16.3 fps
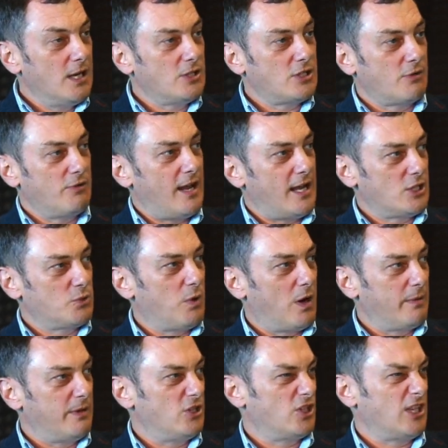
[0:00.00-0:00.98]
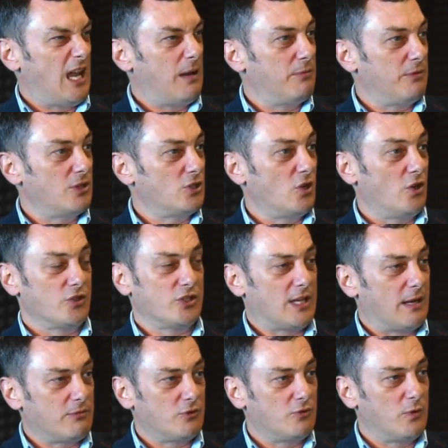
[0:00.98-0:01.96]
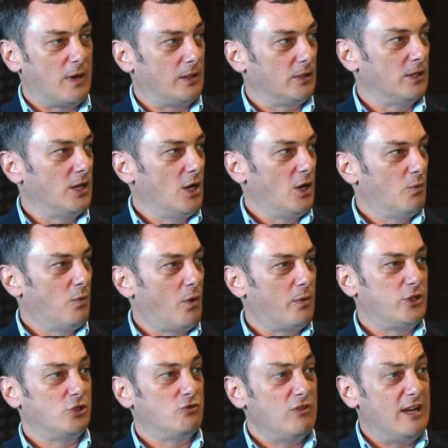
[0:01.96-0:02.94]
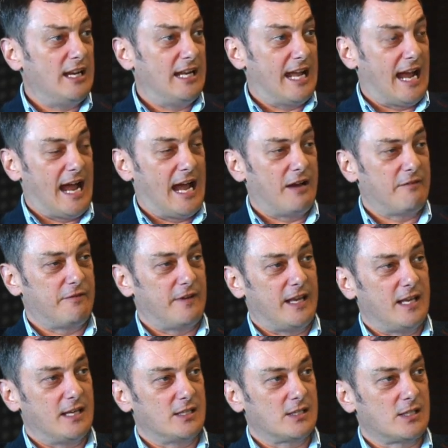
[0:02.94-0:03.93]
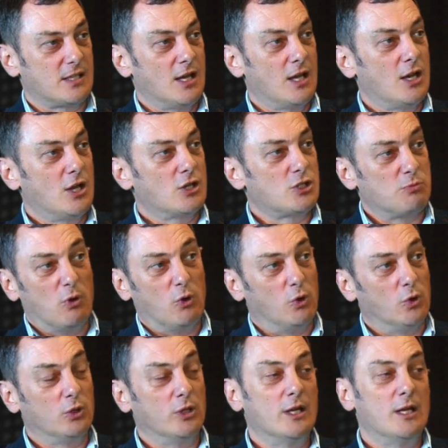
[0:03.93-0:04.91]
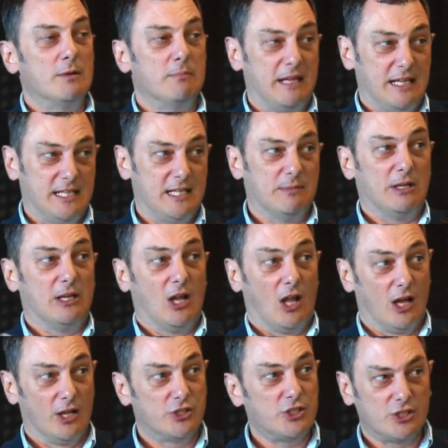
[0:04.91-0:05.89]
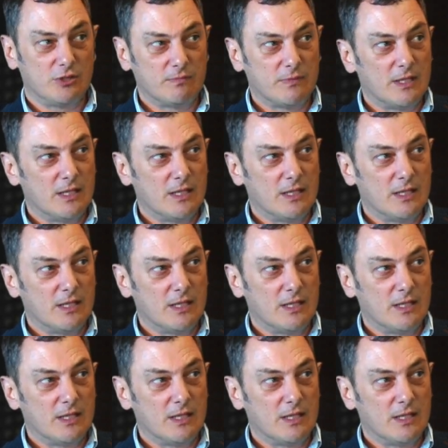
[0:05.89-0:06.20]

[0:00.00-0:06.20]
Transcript: So that's why we just came with this concept of, well, what we should really have is small, medium, and large.